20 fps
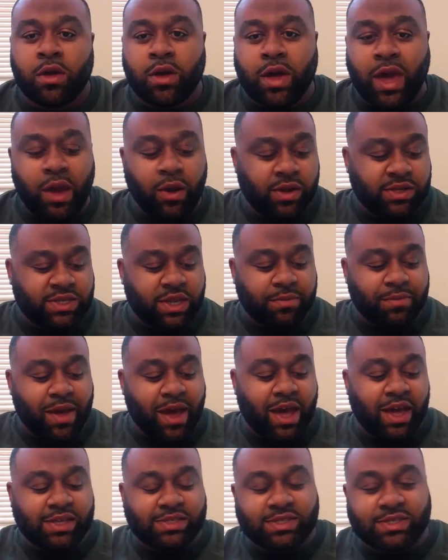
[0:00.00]
Hey, what's up
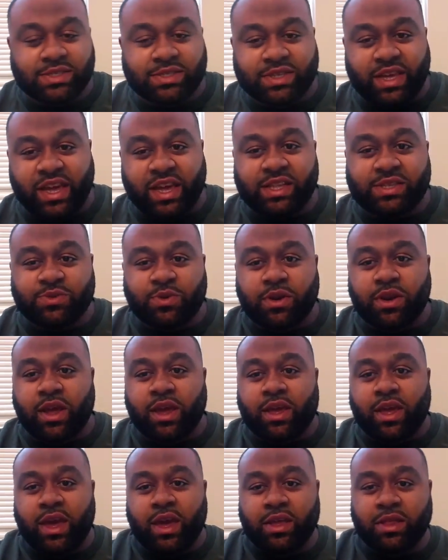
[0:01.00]
guys? This is Antoine,
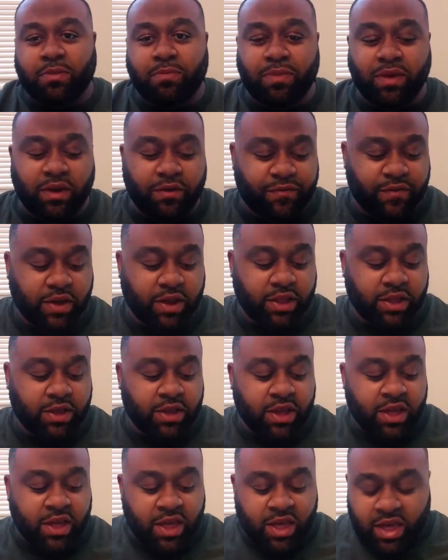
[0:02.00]
aka The Big
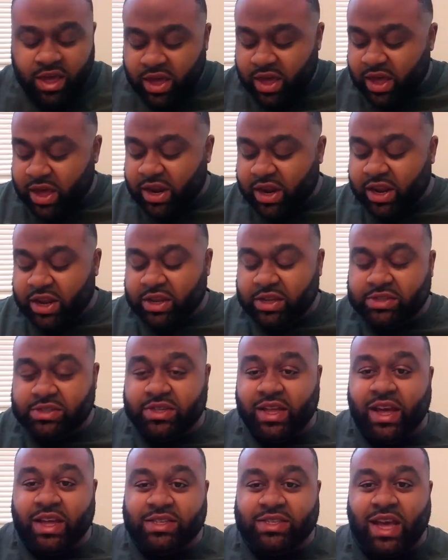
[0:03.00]
Fella, and it's
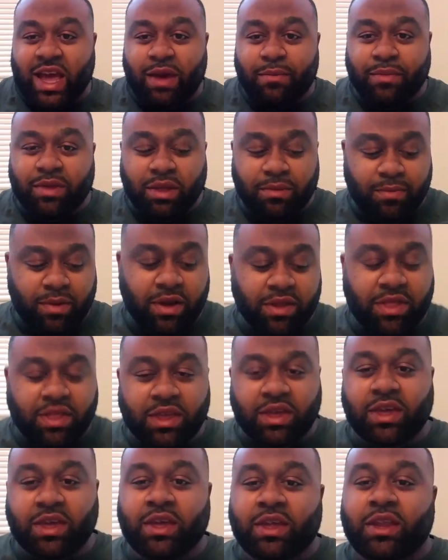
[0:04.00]
that time of the month
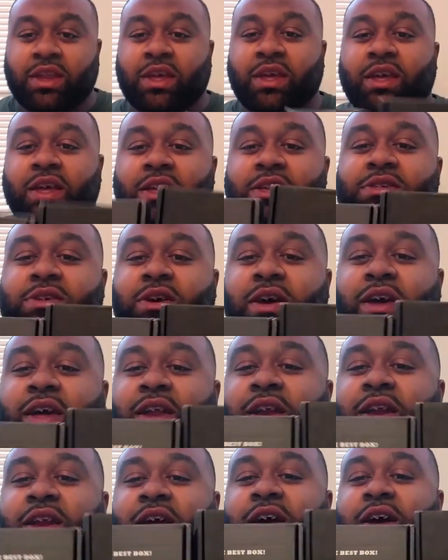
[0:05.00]
again. Let's go
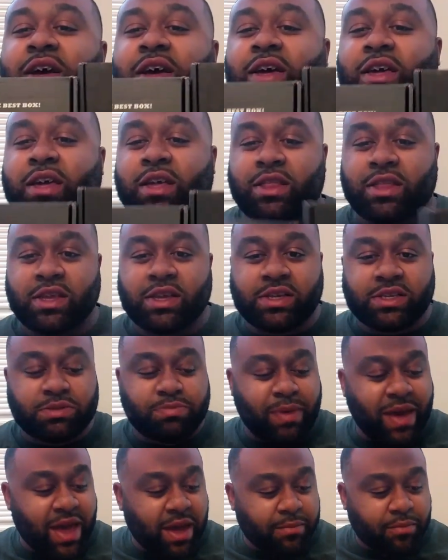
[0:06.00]
ahead and uh, get these
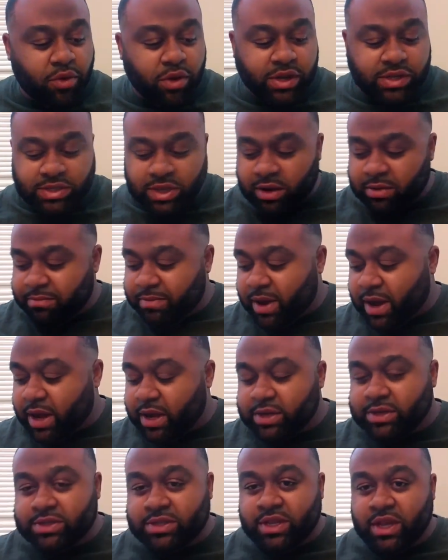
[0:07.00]
bad boys
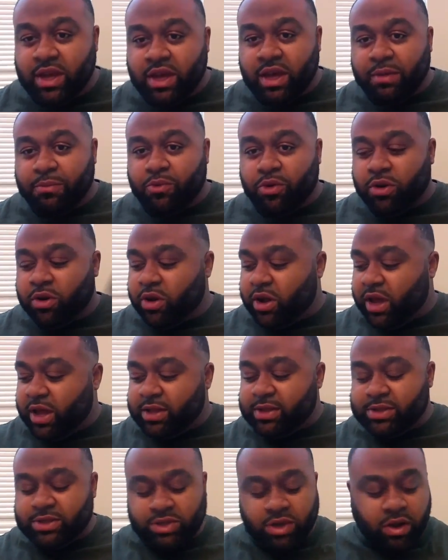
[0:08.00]
unboxed. I'm going to go
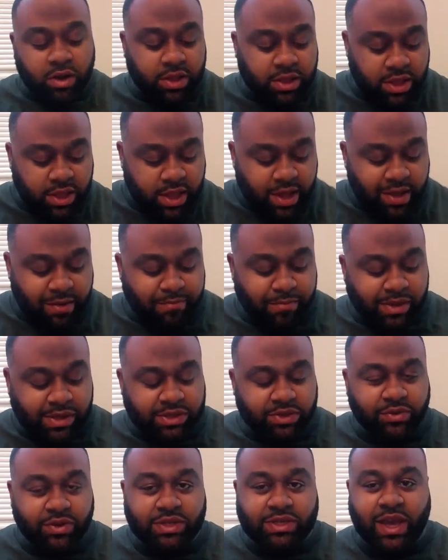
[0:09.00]
ahead and start the uh,
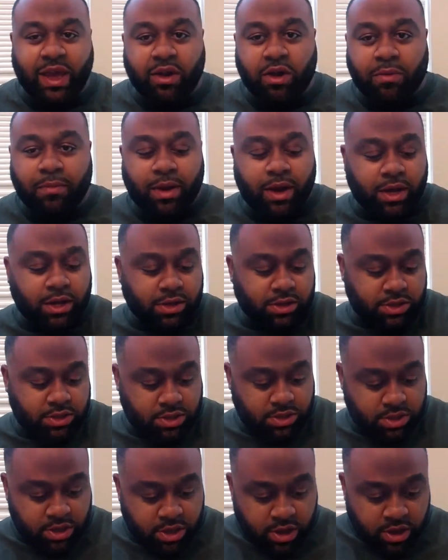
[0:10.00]
mystery tackle box.
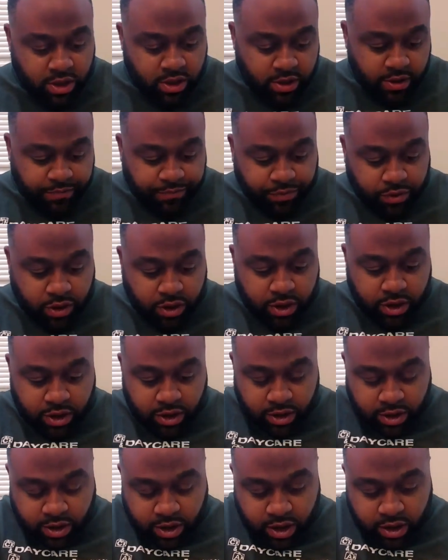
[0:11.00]
Go ahead
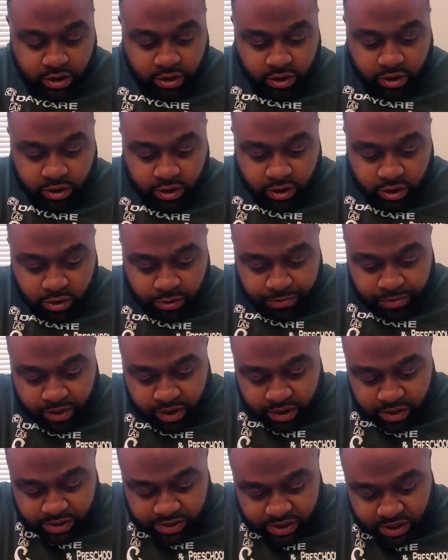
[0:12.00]
and cut her open
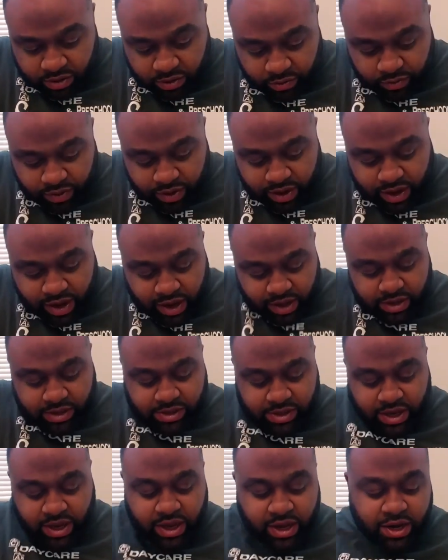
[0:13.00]
and see what we got
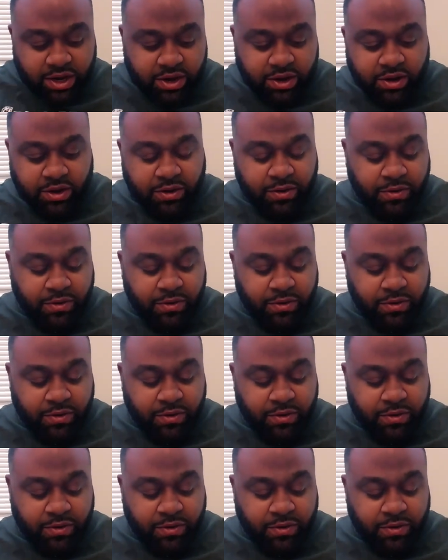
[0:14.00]
inside here.